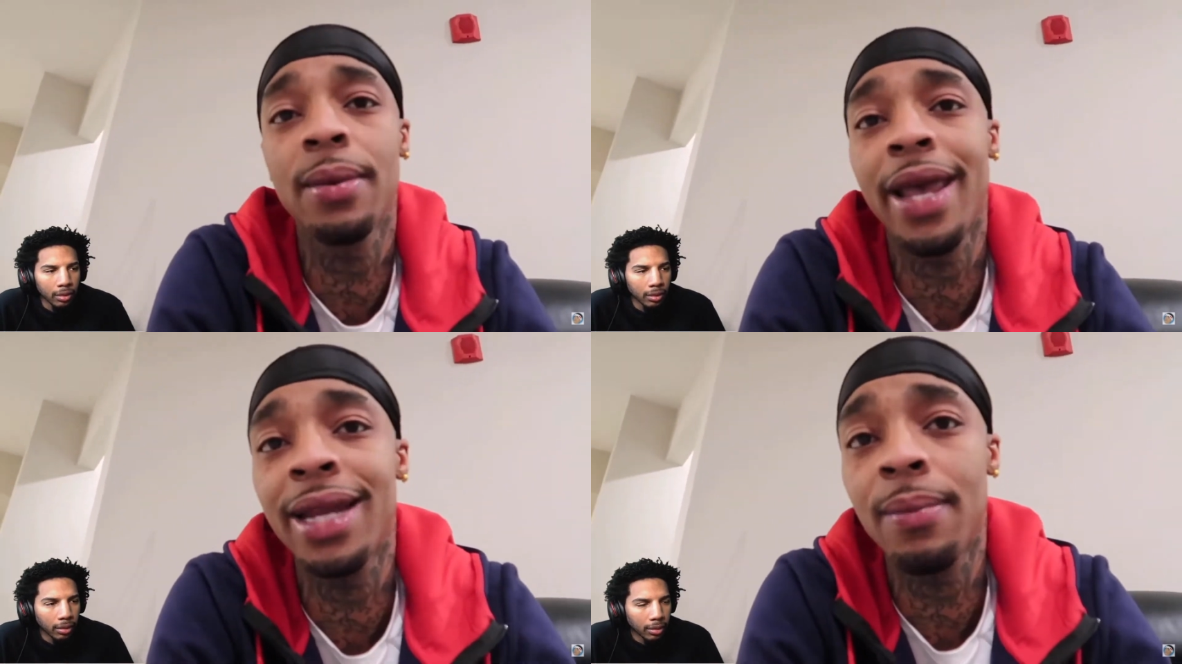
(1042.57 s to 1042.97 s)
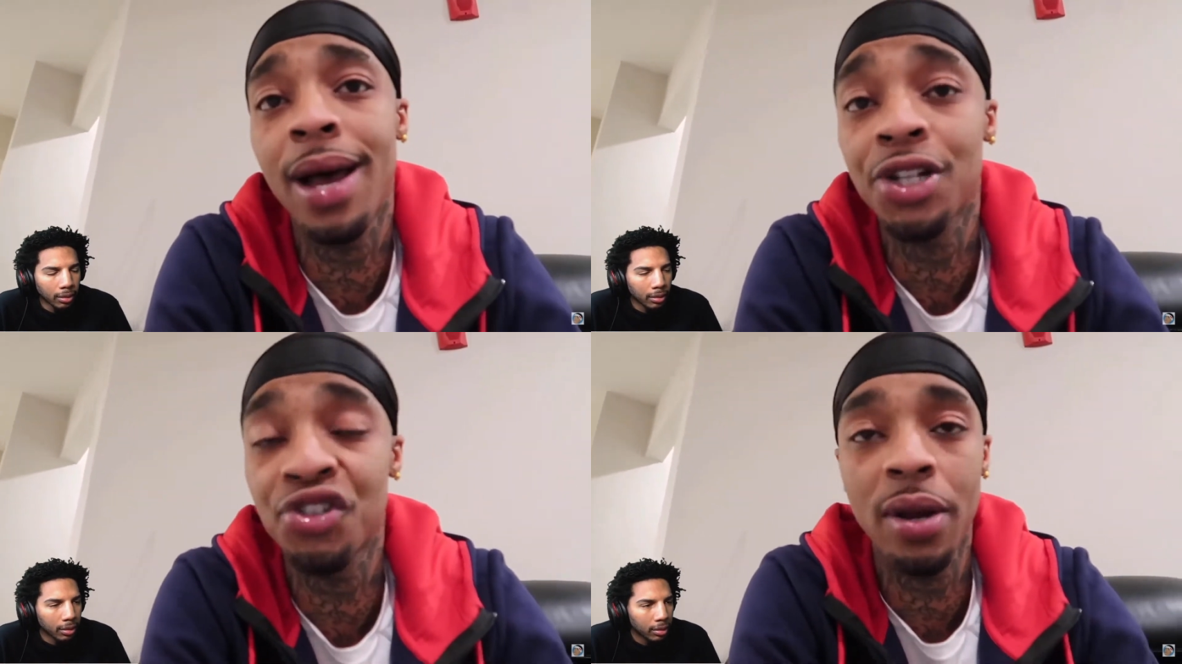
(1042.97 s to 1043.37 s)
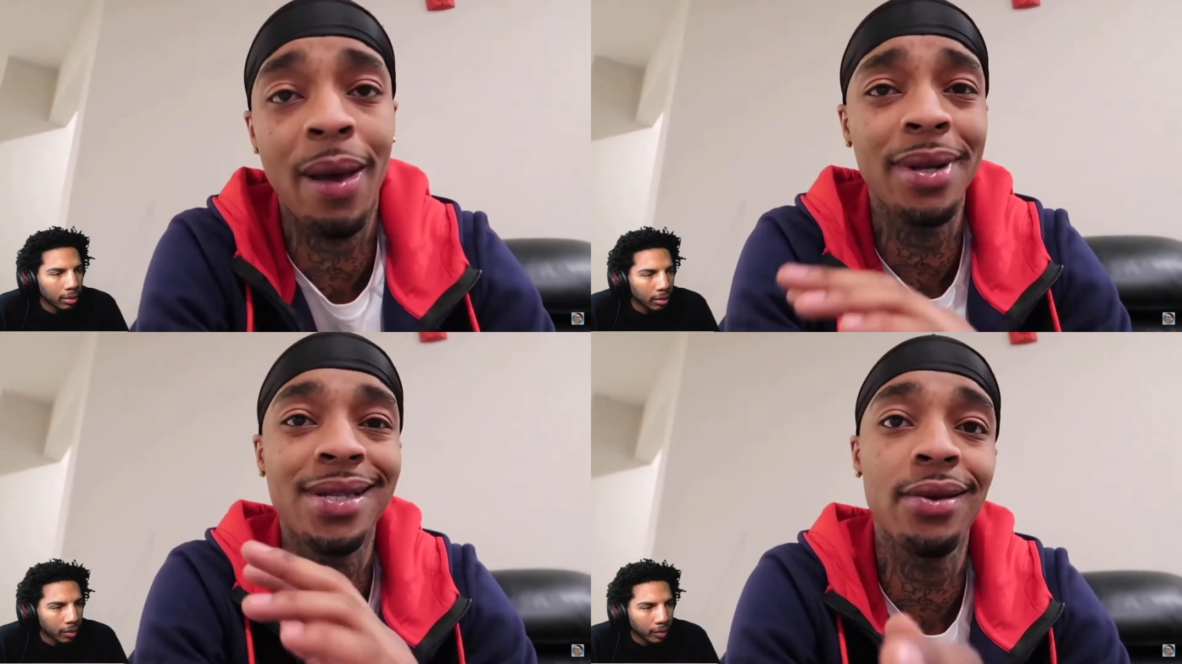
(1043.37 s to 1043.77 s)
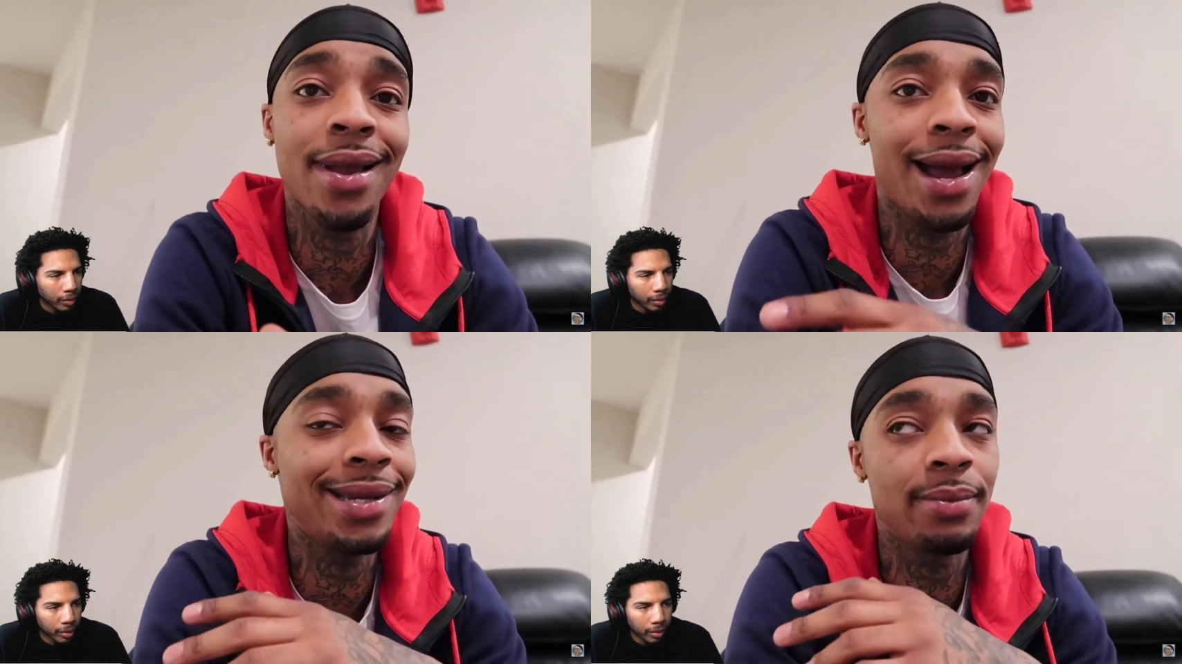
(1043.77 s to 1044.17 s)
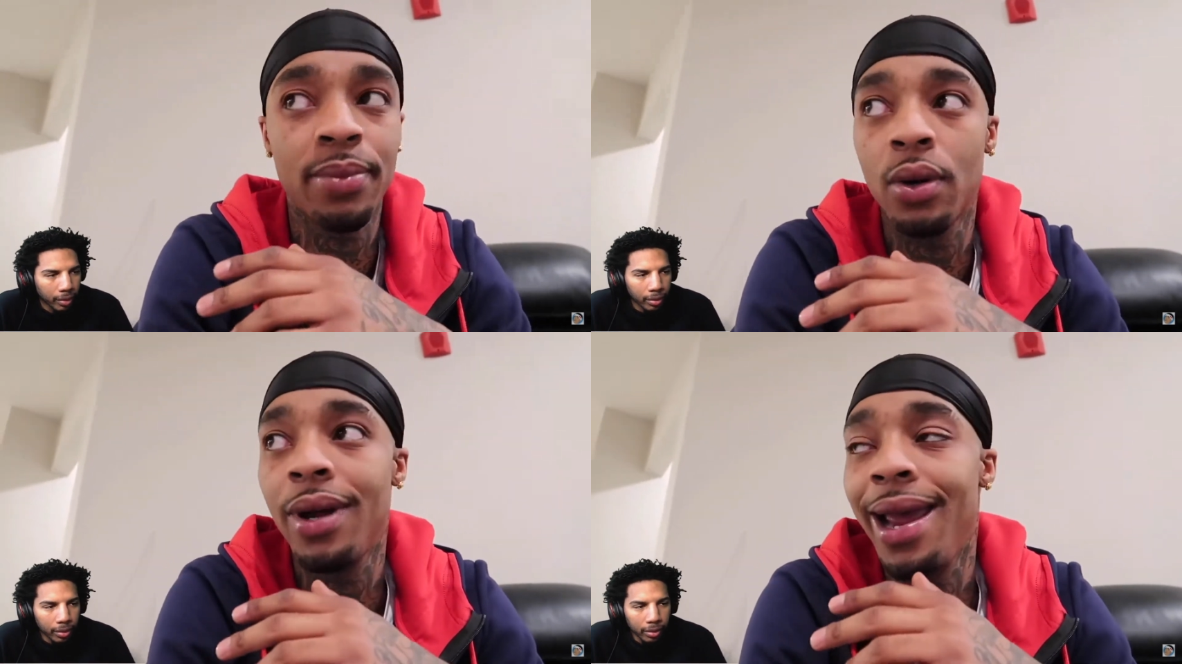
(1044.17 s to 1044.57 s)
Speaker 1: up ending my stream. I'm gonna tell you guys,
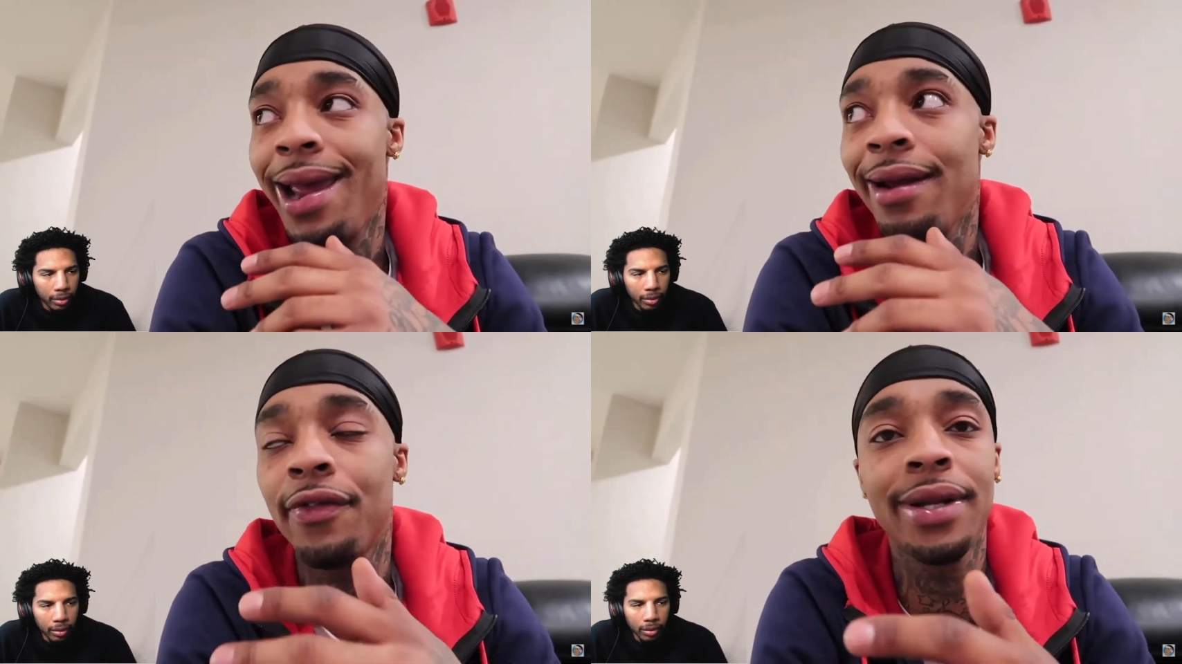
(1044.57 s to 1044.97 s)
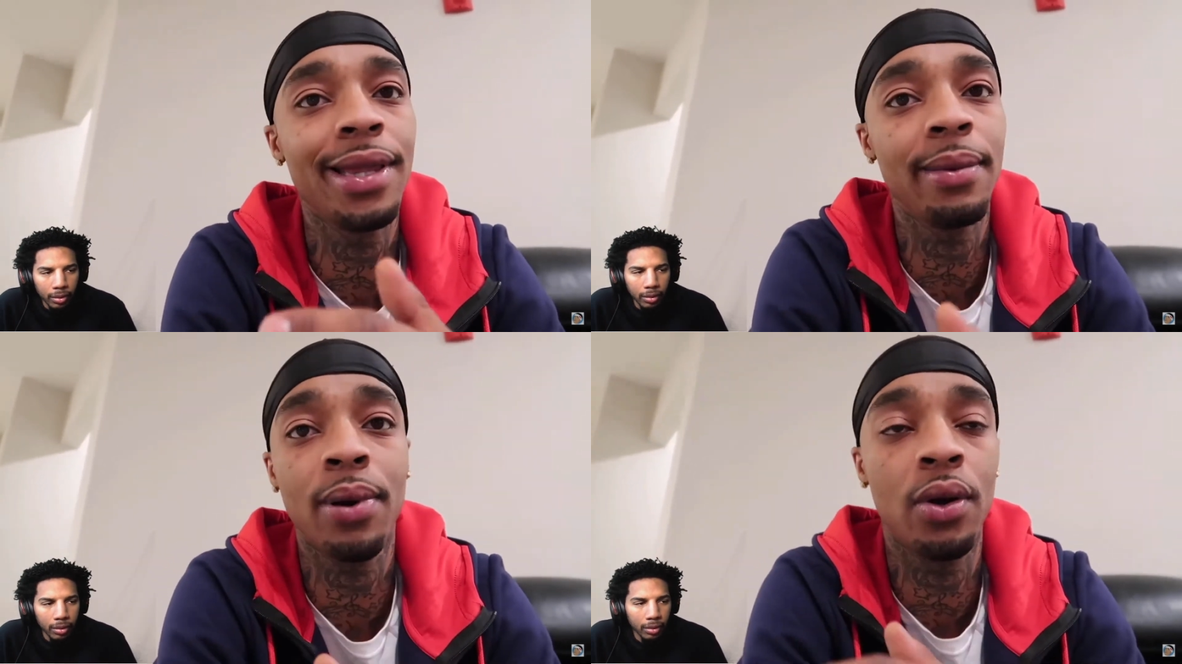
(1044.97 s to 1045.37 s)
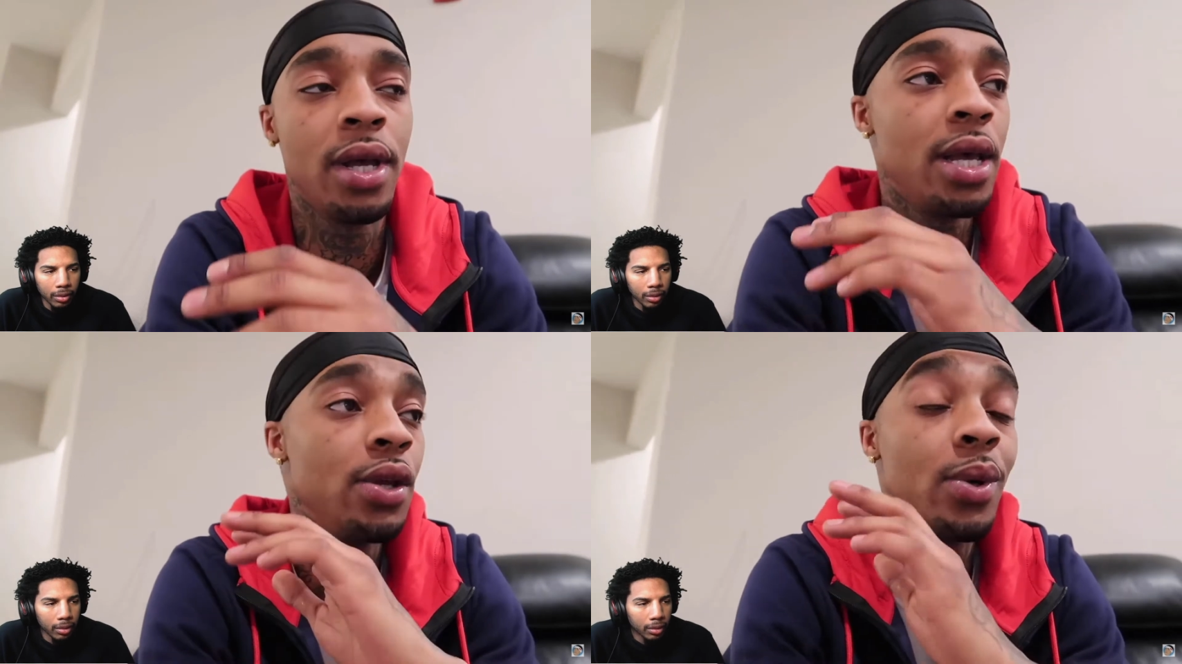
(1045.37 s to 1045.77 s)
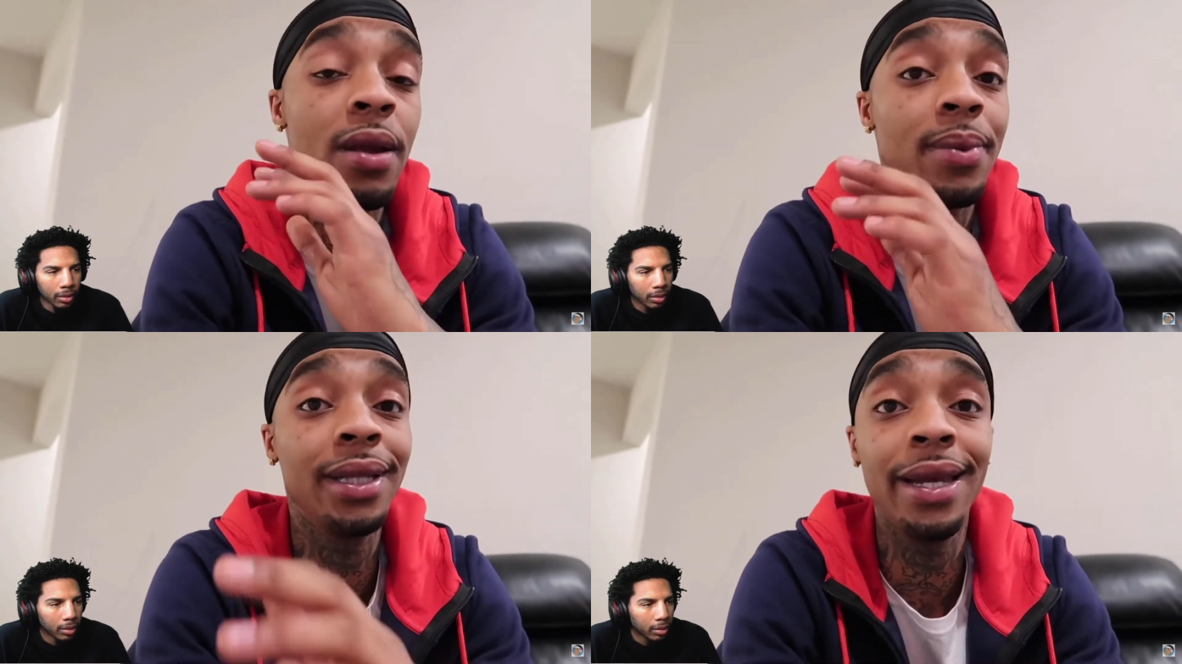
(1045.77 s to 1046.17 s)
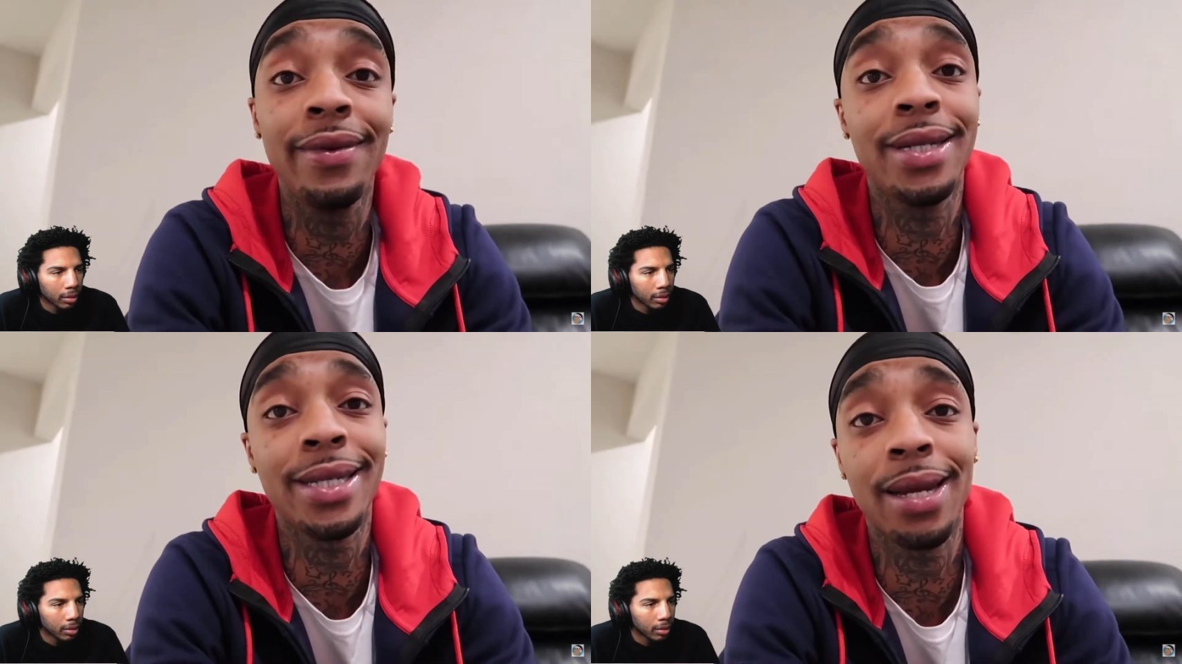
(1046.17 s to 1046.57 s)
bro, everything, bro. You wouldn't even believe
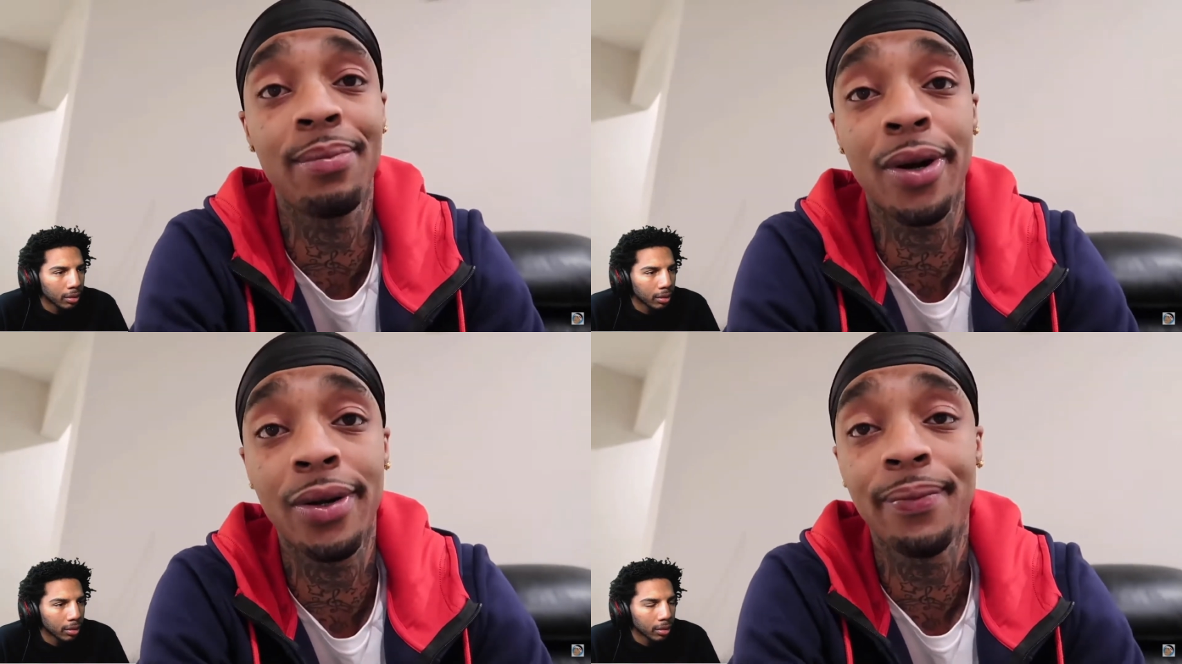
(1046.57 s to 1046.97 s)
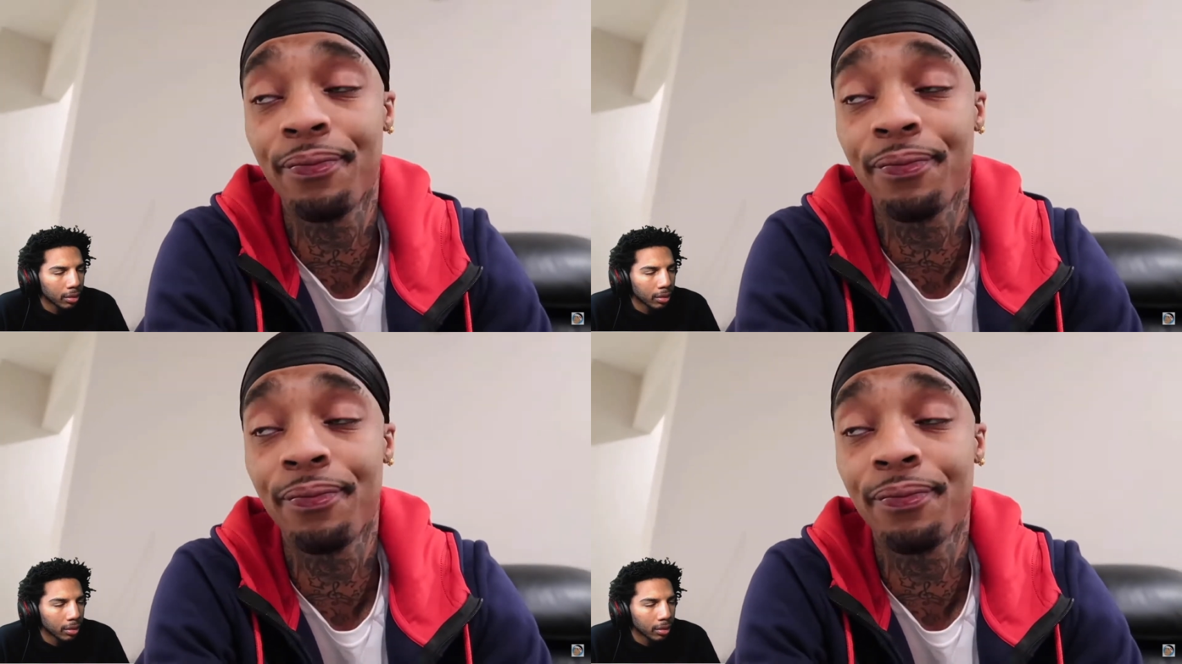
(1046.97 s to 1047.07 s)
this shit, bro.